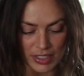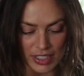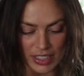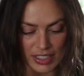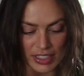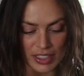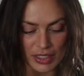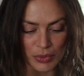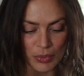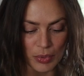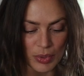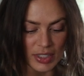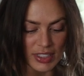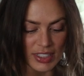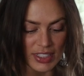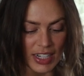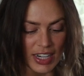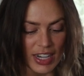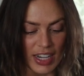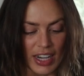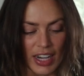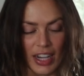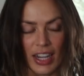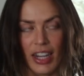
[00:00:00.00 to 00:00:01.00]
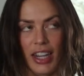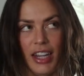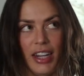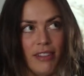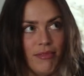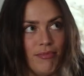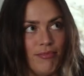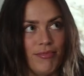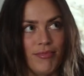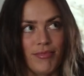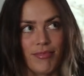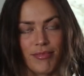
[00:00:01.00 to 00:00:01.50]
This was
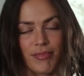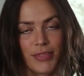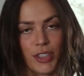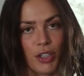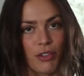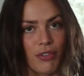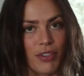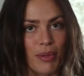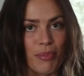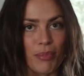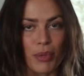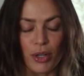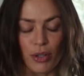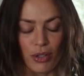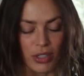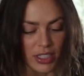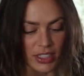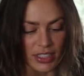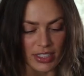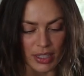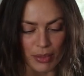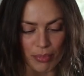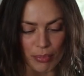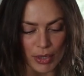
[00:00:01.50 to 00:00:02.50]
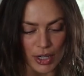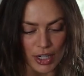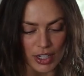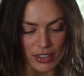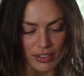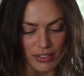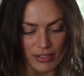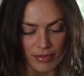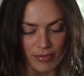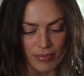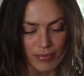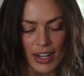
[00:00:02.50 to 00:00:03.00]
in November or December,